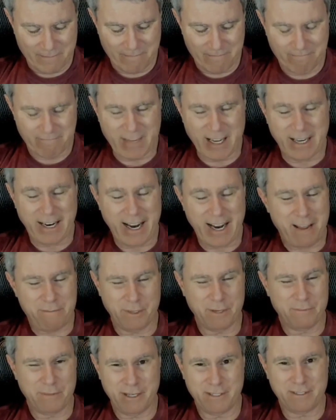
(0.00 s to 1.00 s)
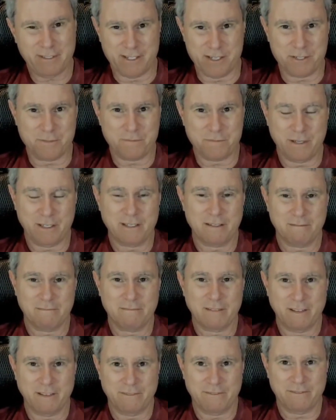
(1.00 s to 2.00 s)
I'm not happy about this, but
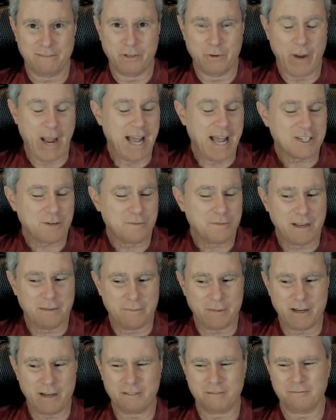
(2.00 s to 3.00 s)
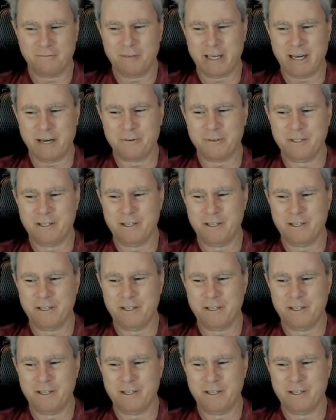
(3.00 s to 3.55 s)
if you ask me about what I would